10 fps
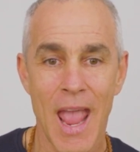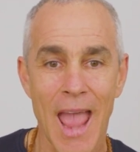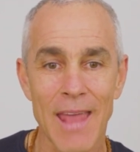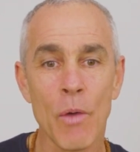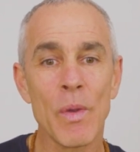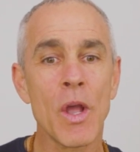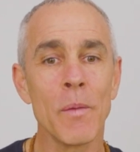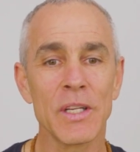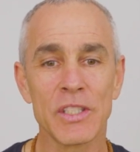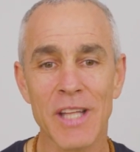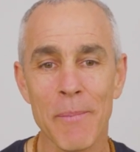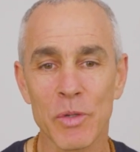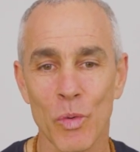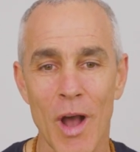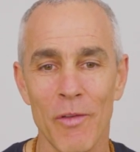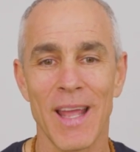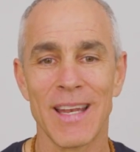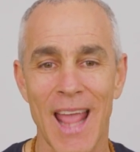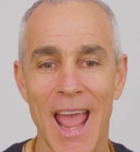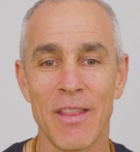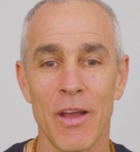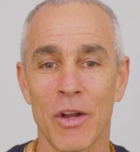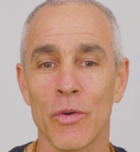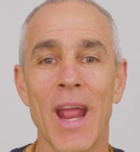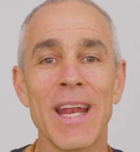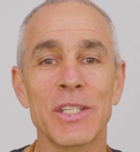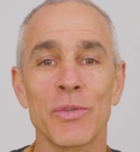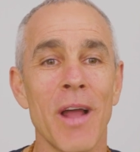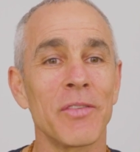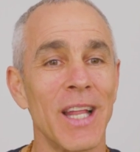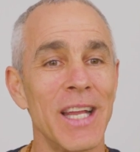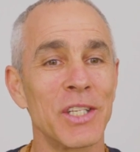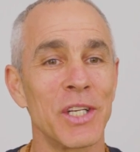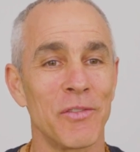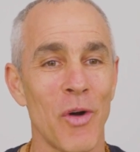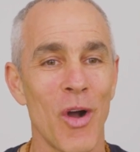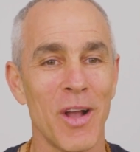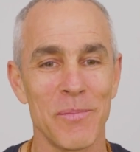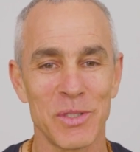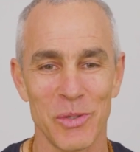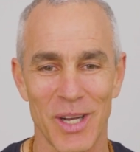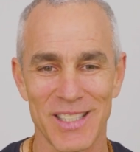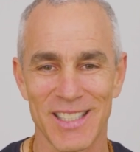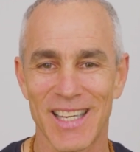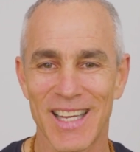And then we come to step 12, and the greatest revelation of all comes to us.